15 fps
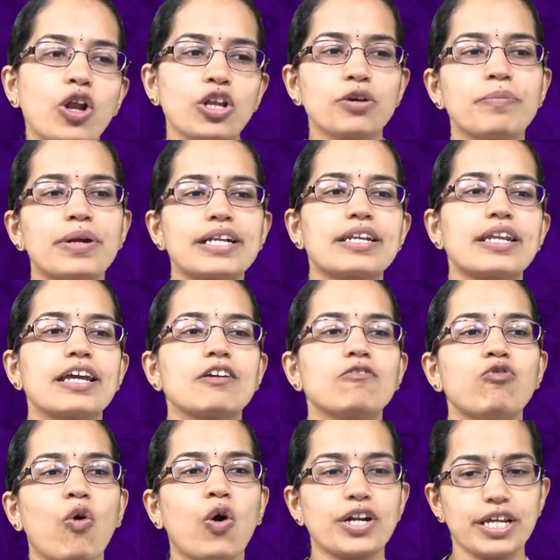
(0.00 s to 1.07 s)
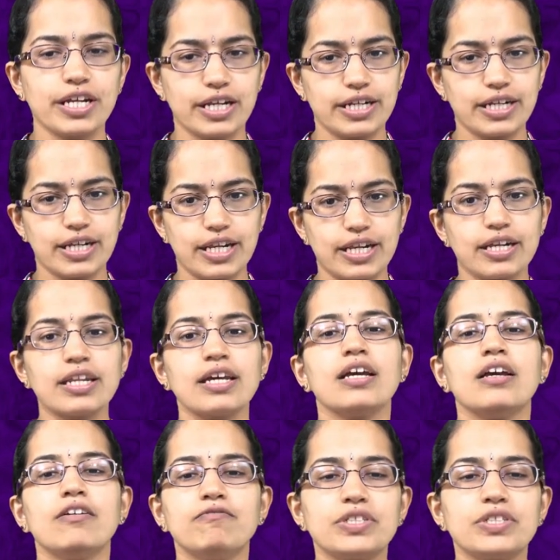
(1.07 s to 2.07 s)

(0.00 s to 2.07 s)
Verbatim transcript: volumetric water content,